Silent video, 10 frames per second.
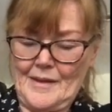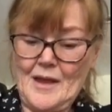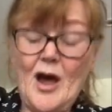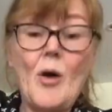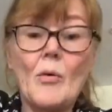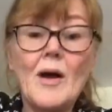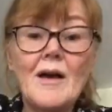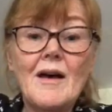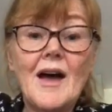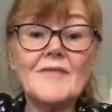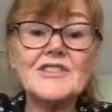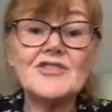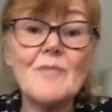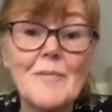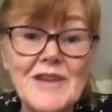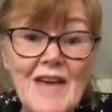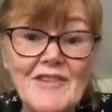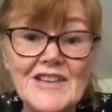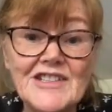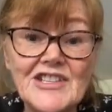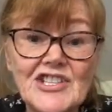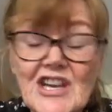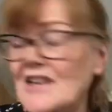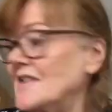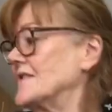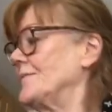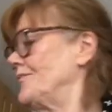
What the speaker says: Oh, I've just remembered I haven't added the cheese.